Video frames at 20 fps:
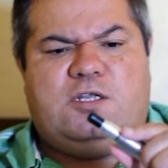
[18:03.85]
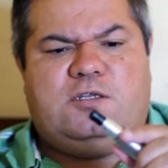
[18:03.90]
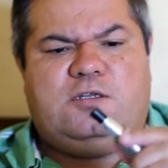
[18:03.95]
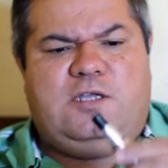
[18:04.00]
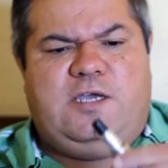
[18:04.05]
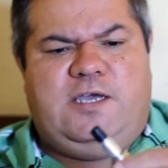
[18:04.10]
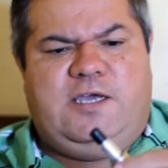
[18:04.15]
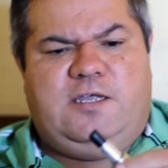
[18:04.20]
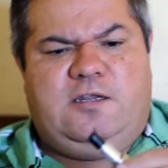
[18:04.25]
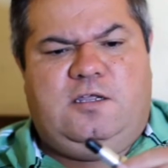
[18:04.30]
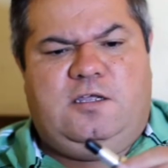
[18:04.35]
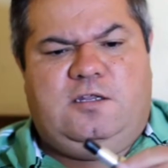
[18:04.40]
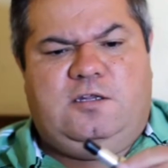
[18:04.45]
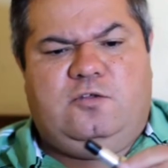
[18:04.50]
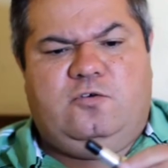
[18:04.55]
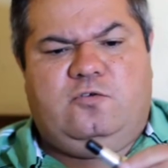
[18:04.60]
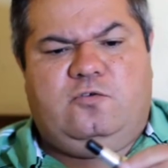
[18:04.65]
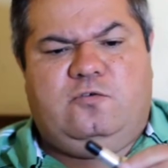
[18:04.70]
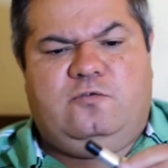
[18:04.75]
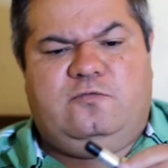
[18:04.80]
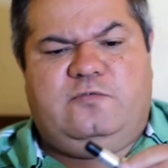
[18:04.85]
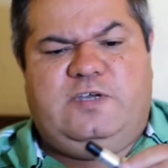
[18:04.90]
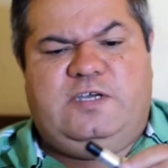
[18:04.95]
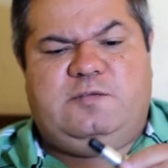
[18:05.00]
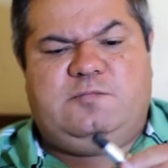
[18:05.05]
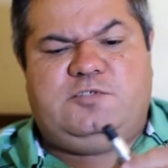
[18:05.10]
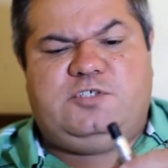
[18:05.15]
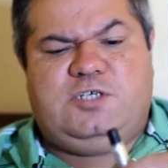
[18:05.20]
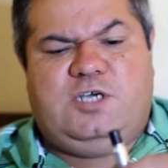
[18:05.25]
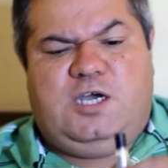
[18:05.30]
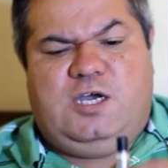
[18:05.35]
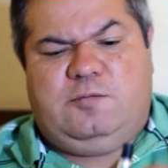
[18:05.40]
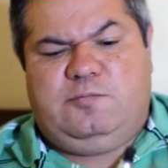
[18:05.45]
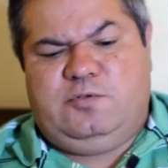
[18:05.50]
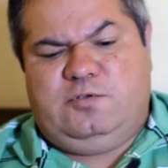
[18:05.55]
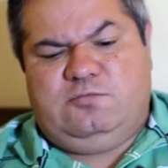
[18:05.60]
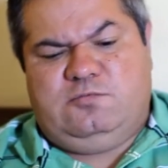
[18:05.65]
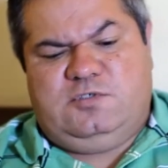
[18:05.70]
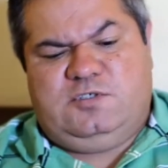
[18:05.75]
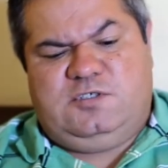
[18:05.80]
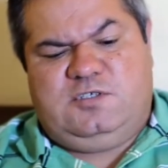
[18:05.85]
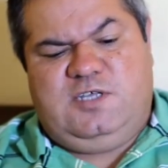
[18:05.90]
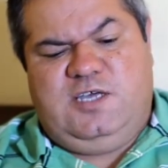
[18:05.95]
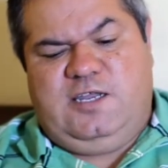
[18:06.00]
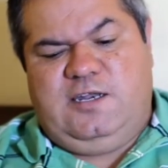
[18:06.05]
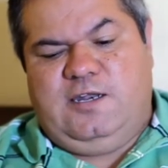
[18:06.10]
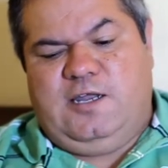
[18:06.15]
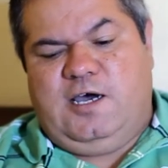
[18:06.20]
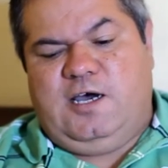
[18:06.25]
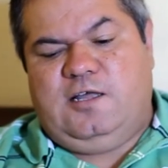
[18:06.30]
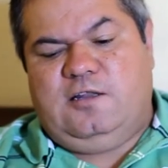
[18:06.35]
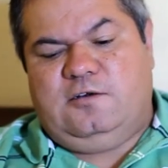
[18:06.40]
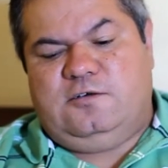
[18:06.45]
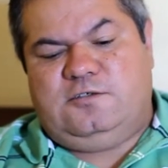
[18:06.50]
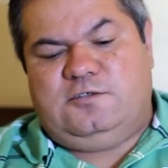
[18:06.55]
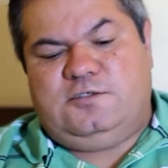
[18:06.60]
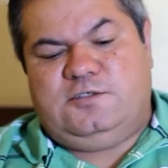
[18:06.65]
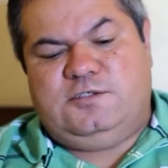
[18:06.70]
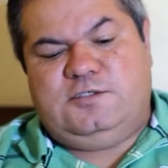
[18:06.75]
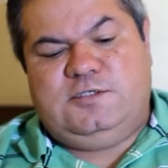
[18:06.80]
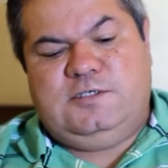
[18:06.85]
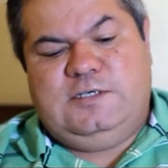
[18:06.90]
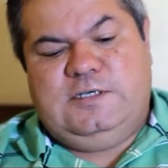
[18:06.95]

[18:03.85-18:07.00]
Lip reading: it at a local vape shop. It was $10,